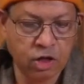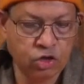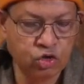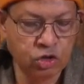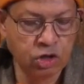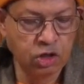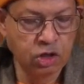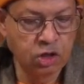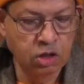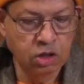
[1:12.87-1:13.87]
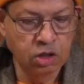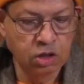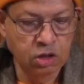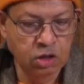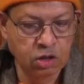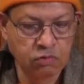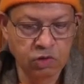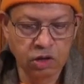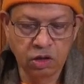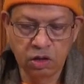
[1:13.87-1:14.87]
Today
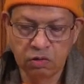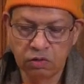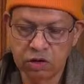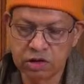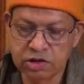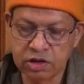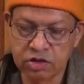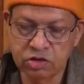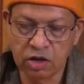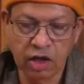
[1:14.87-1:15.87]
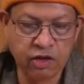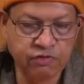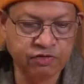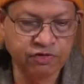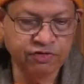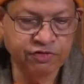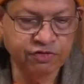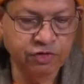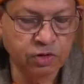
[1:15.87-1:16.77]
we will discuss the life of